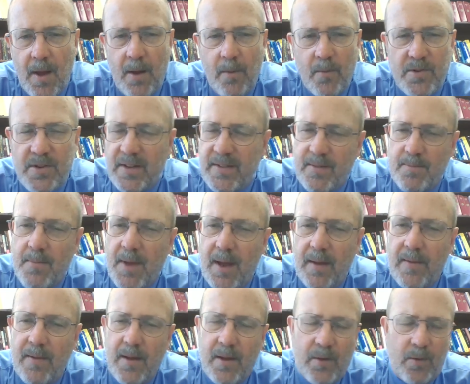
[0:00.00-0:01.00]
Which doesn't
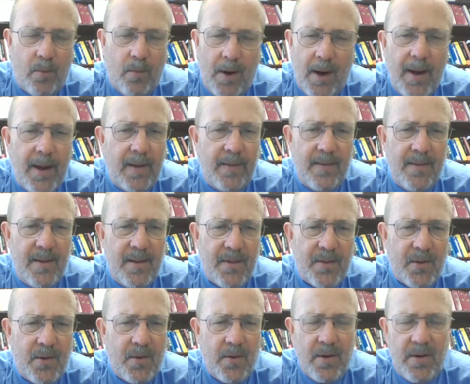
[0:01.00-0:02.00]
mean it's right. This
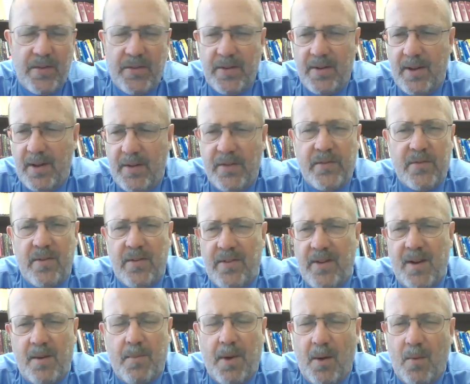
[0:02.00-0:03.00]
course in history is
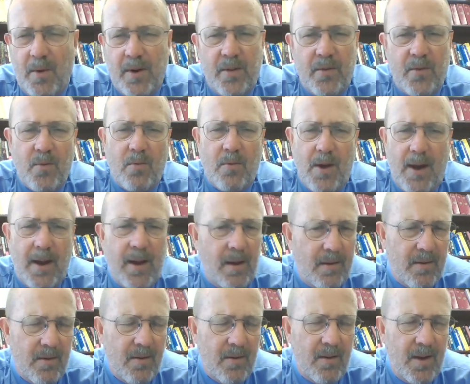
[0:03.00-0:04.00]
not about what is
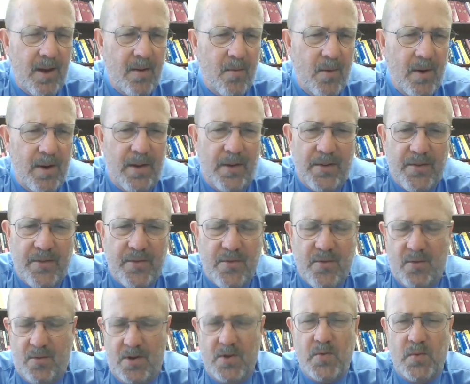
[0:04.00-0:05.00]
right or not what is
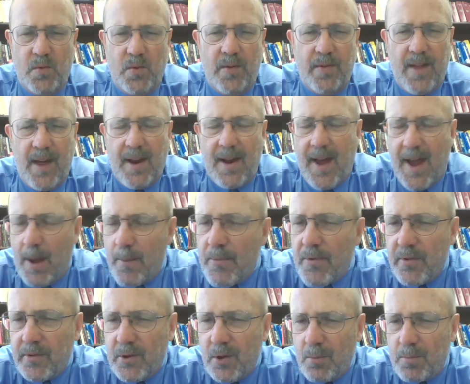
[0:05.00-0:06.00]
true in that
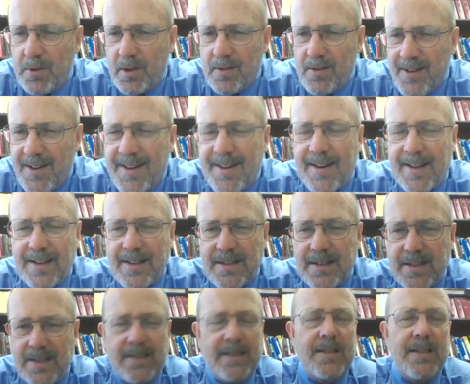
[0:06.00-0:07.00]
absolute Platonic
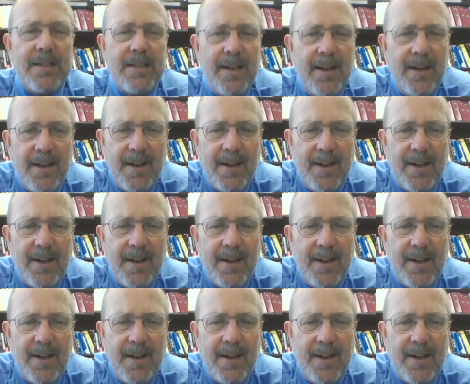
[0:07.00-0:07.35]
sense.